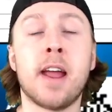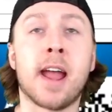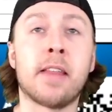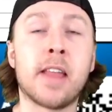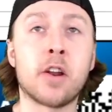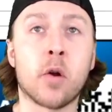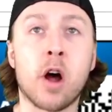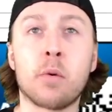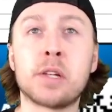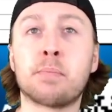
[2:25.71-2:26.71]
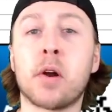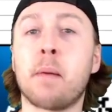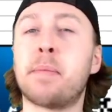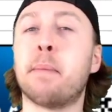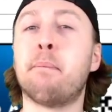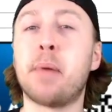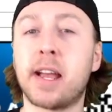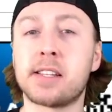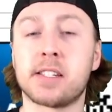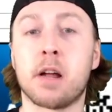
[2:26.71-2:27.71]
and they don't always put up the
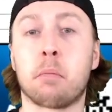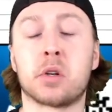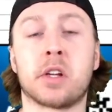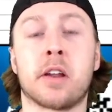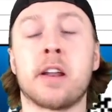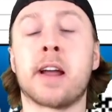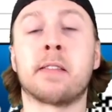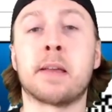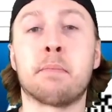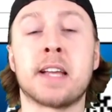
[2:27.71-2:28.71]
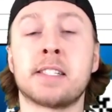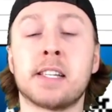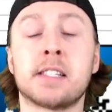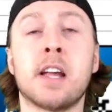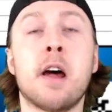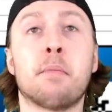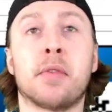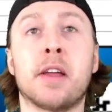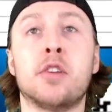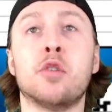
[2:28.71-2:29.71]
biggest numbers on a nightly basis,
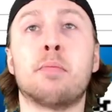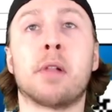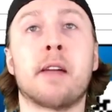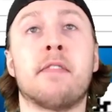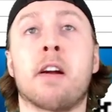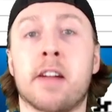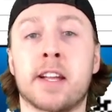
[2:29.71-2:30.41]
but they do play very